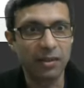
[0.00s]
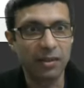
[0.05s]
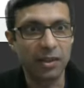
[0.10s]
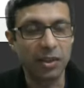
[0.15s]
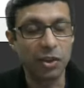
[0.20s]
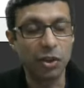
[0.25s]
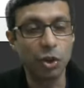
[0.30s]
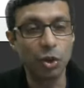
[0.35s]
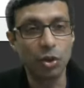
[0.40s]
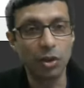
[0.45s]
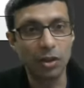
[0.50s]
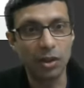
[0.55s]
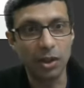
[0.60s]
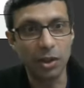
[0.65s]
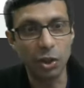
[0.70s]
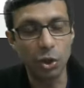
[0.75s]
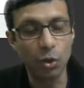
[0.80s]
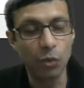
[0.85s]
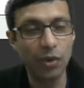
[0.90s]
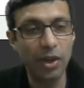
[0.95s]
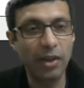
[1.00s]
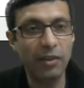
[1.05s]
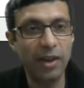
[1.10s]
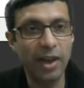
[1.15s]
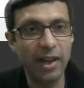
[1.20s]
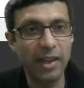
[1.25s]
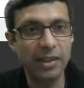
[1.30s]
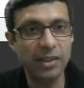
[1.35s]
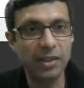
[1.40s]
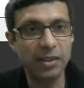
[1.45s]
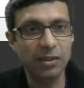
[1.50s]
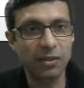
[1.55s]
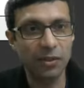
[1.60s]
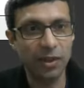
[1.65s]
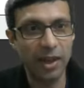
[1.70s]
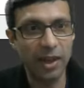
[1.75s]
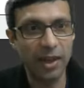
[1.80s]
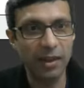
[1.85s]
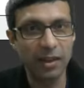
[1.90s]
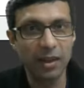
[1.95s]
The, U the U V rays,
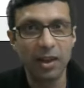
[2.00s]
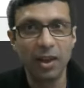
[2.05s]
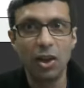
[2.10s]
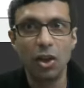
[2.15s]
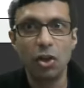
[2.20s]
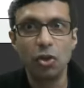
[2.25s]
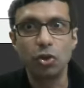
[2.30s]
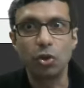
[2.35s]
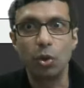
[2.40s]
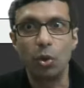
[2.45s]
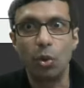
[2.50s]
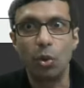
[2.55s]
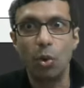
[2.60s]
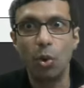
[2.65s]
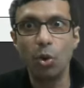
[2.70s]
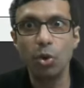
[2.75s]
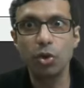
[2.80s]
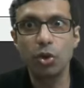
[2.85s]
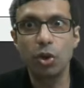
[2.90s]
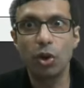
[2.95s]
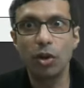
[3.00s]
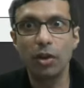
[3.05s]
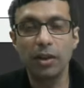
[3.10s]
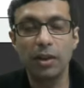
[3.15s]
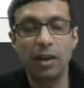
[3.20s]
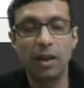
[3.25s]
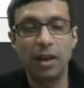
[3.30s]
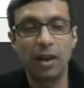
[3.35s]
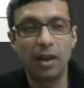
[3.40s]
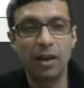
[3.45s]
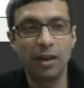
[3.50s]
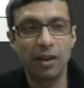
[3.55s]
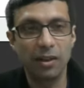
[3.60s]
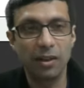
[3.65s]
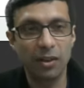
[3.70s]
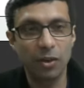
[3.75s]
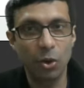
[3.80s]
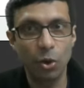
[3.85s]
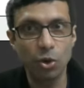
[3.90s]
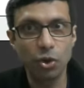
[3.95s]
right? So ozone,
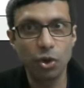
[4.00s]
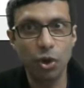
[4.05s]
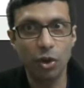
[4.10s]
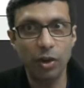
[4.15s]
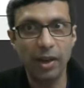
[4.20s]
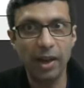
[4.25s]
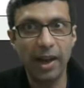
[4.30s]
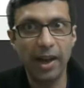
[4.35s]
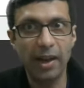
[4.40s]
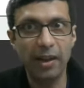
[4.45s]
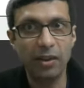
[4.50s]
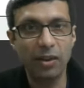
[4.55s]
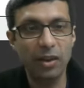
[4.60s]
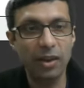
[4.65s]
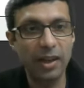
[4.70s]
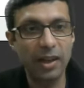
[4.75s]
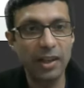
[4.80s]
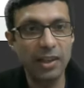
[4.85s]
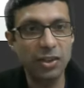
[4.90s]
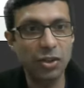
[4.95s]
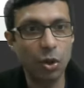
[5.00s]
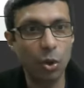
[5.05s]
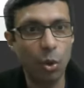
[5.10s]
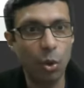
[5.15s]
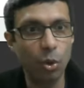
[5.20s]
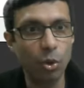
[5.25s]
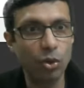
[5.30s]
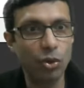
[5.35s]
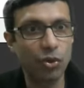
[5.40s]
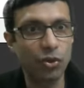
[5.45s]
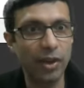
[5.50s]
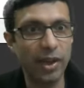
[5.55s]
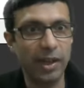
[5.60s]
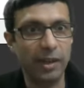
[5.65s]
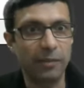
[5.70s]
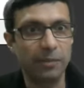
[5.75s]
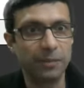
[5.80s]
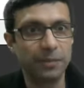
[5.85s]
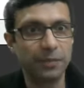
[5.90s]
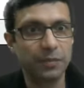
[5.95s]
uh, ozone layer is O
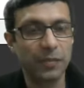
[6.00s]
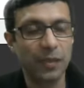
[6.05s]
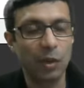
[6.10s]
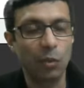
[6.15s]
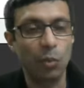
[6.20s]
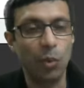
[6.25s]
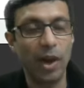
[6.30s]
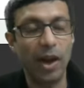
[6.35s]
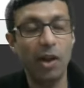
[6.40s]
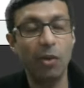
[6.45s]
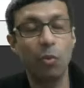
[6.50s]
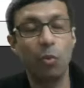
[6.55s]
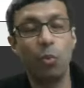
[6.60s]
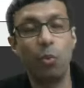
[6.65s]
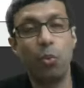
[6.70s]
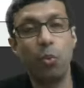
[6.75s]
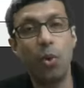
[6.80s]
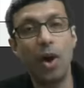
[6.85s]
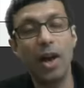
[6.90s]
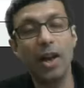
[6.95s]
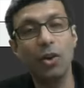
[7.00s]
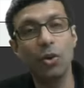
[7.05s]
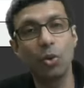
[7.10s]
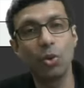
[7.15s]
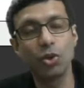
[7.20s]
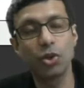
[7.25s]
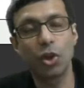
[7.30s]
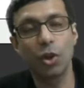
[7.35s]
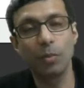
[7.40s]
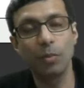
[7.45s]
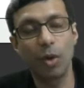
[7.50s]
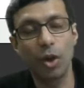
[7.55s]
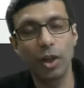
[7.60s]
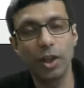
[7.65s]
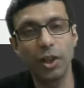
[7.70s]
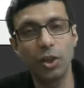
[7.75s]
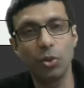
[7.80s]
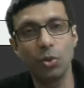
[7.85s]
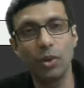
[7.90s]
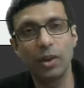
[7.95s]
three, where one ozone
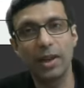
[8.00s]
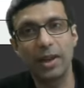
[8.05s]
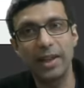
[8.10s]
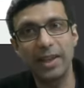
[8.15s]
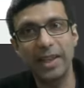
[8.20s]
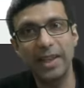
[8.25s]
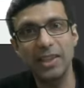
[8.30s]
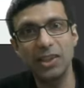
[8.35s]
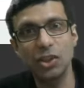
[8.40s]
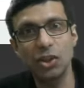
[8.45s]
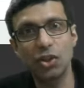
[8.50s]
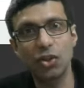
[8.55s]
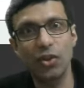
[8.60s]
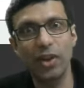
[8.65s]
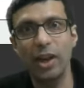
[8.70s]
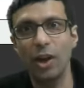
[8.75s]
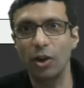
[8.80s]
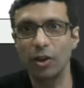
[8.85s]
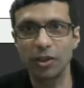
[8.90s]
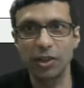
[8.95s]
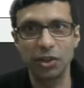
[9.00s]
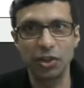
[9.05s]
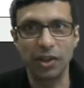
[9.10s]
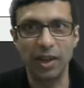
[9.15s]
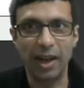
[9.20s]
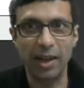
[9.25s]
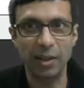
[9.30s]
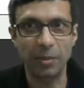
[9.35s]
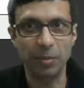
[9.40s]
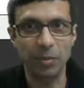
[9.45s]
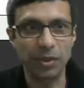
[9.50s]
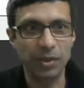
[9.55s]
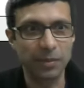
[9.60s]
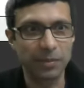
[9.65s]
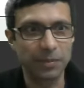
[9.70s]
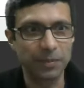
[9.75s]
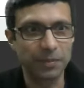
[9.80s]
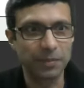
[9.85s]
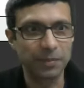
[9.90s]
molecule contains three oxygen atoms,